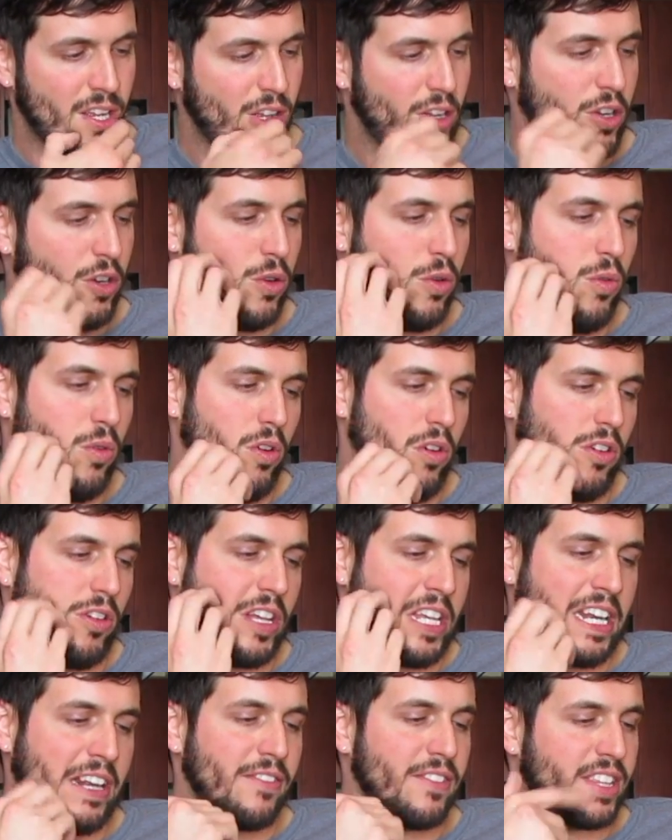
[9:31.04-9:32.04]

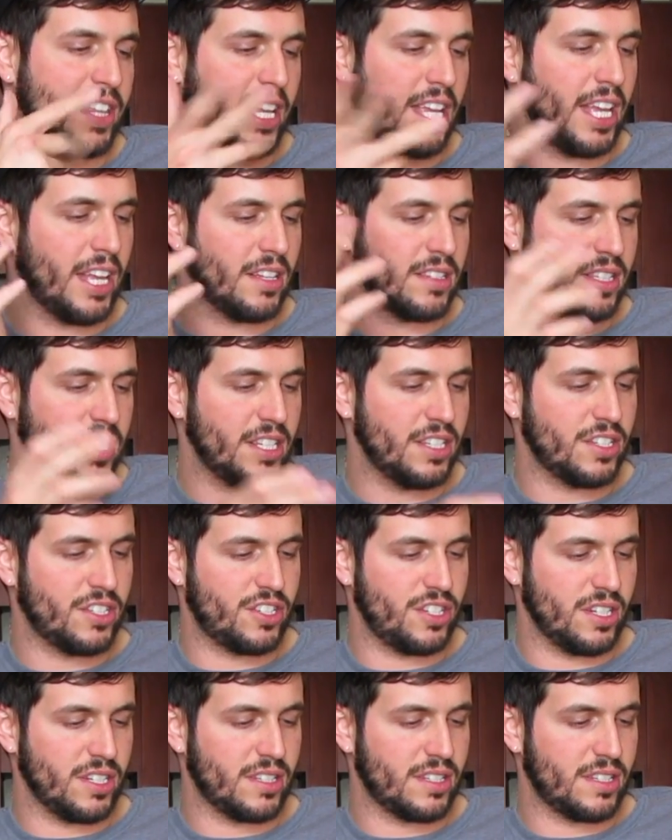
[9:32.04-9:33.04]
Cool, and everything else
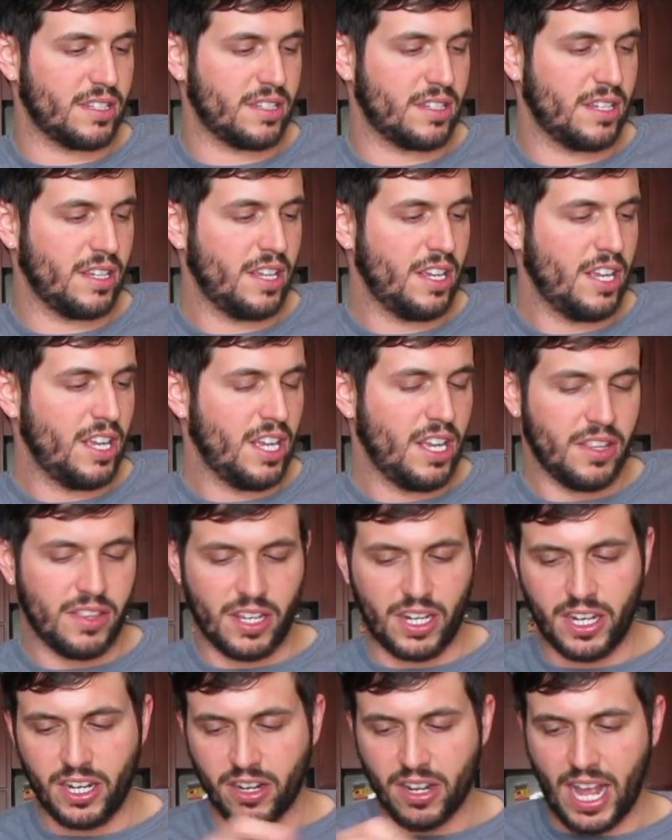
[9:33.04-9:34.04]
is just,
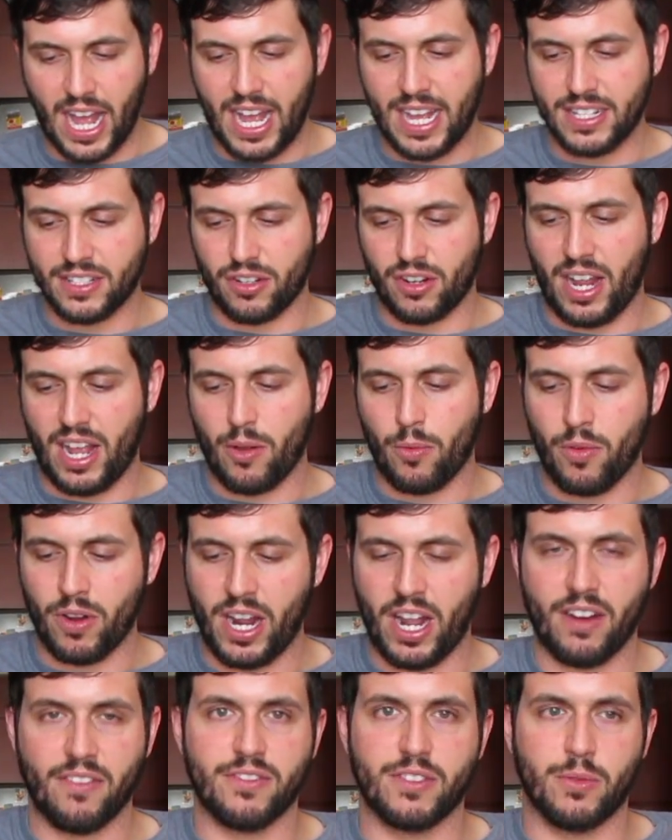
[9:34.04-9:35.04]
the little guys are like
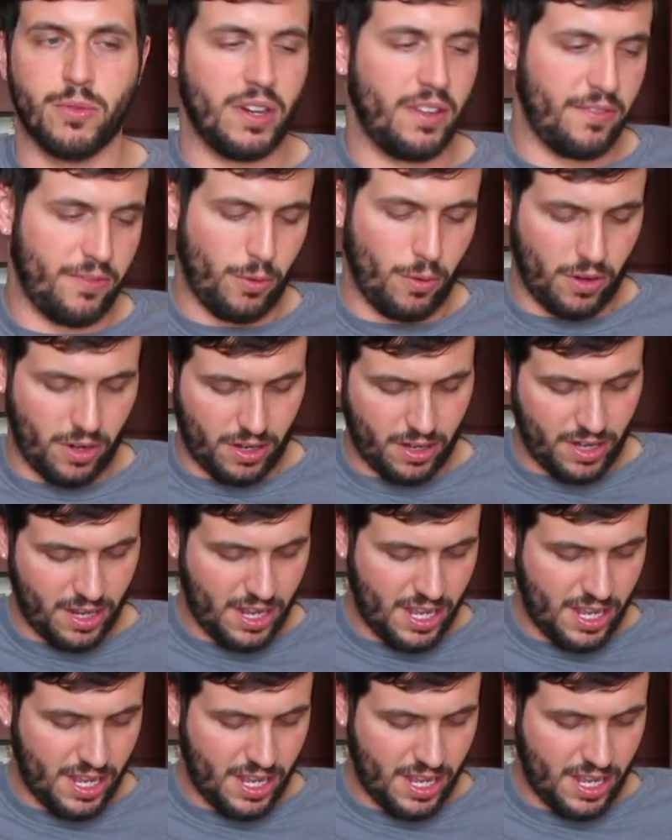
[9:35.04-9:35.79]
one out of twenty-four.